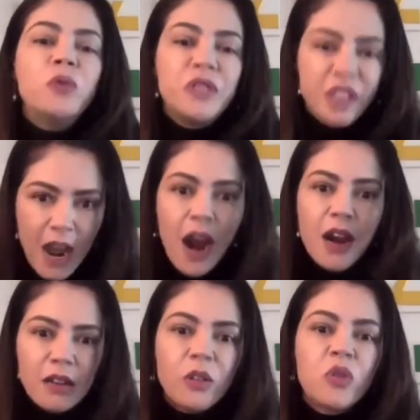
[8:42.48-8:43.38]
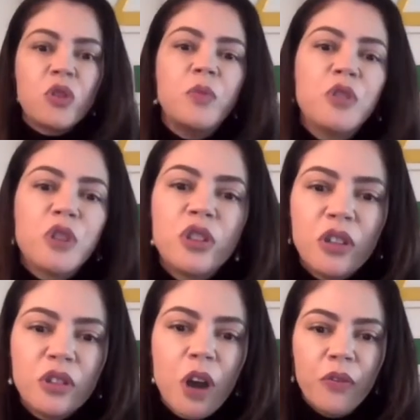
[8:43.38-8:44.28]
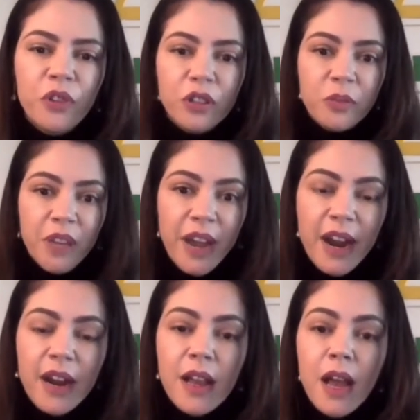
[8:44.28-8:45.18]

ODR, consumidor.gov.br.